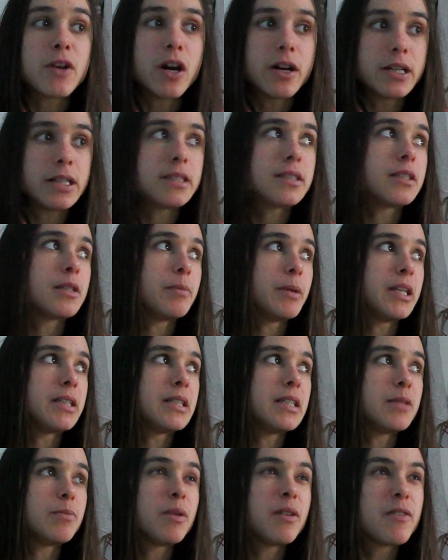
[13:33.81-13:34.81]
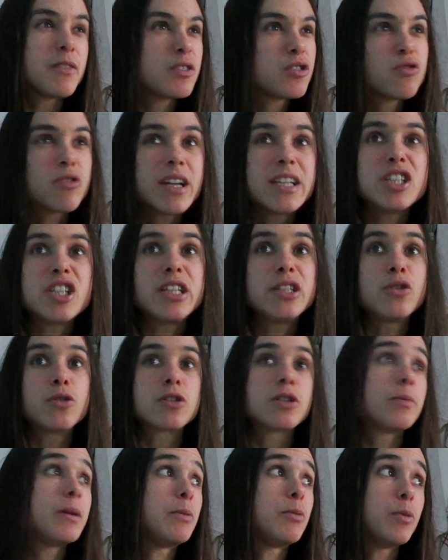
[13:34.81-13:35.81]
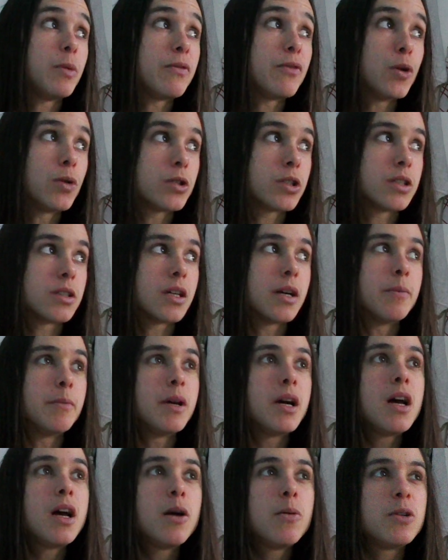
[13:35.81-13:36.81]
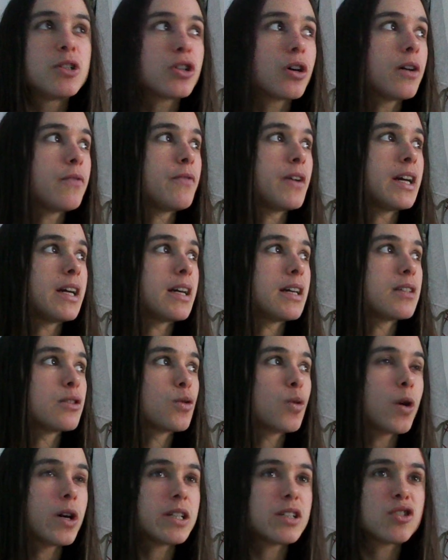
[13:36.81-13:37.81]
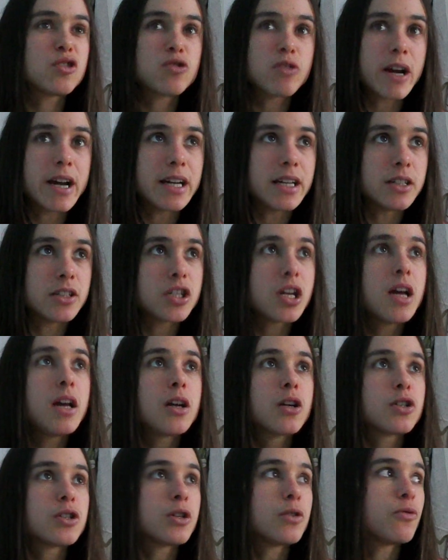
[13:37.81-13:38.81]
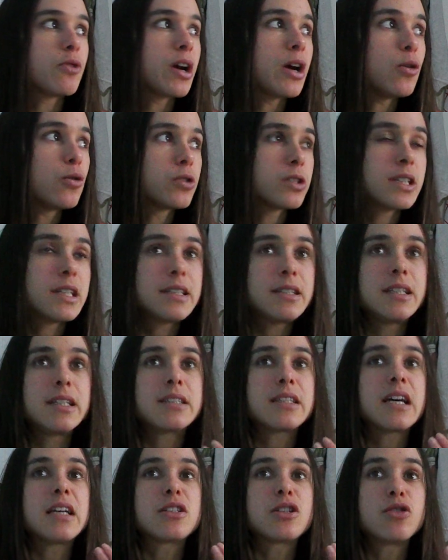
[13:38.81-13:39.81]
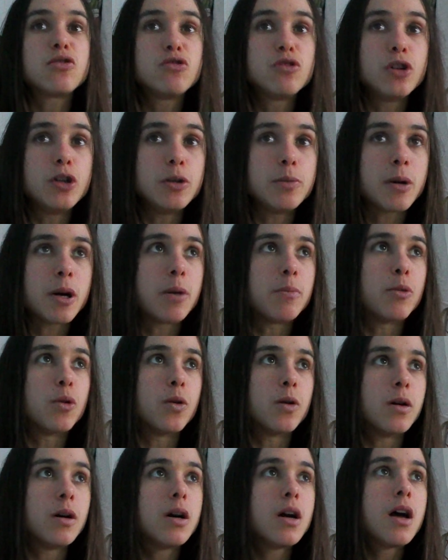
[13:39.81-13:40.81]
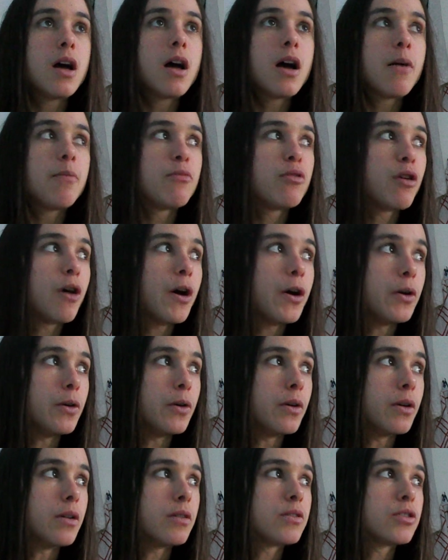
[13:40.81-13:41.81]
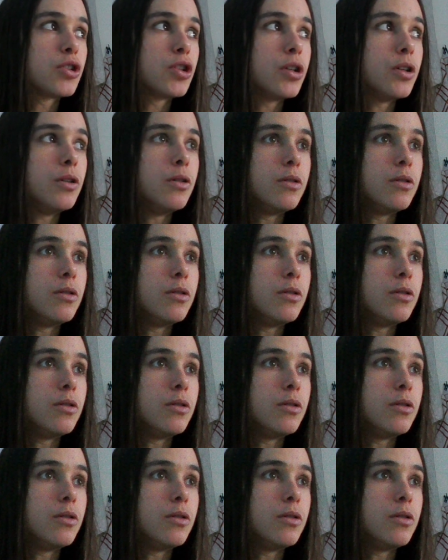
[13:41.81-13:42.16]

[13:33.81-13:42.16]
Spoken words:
learning disabilities, but strangely not to people with autism, which I think is quite strange, considering that autistics as a group are more prone to